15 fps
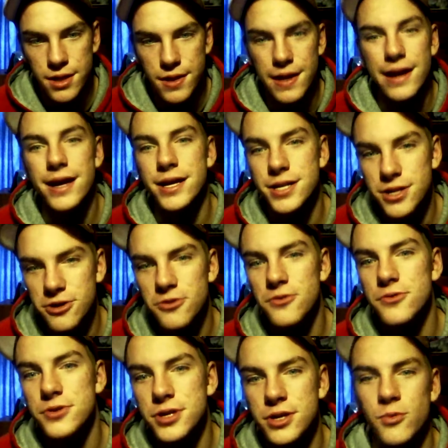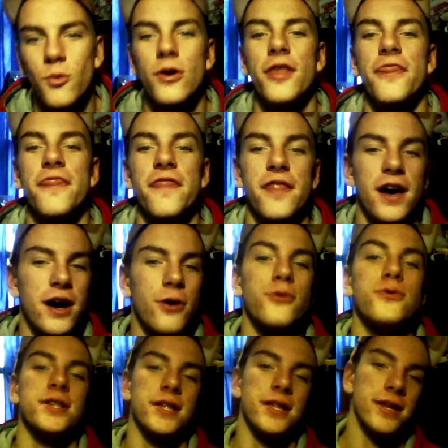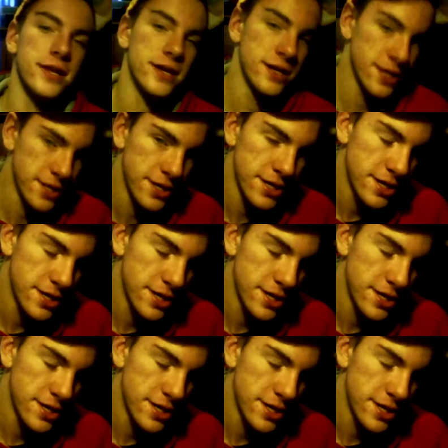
and then the next goal is 1000